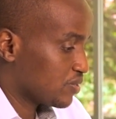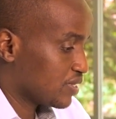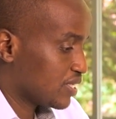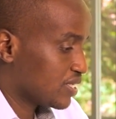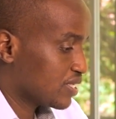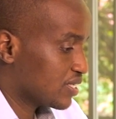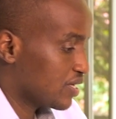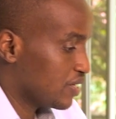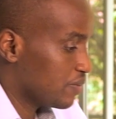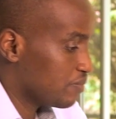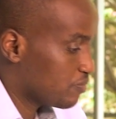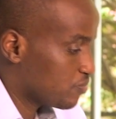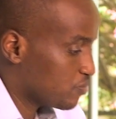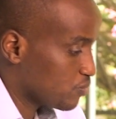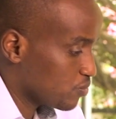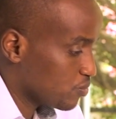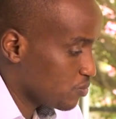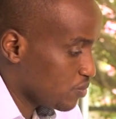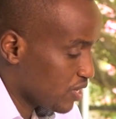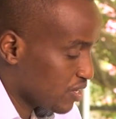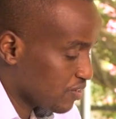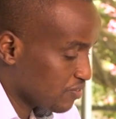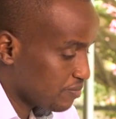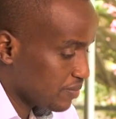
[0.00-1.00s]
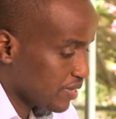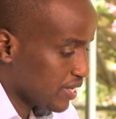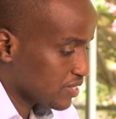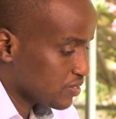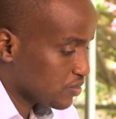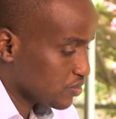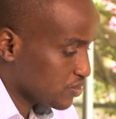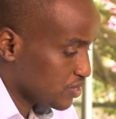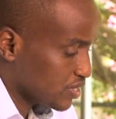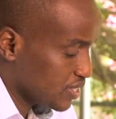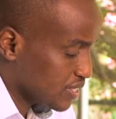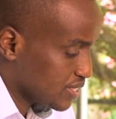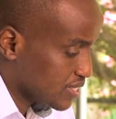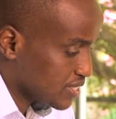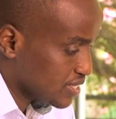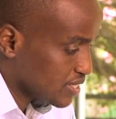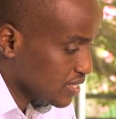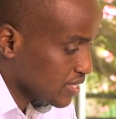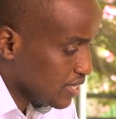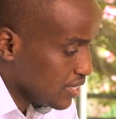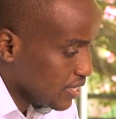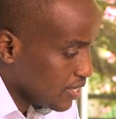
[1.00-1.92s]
that came through one of my associates.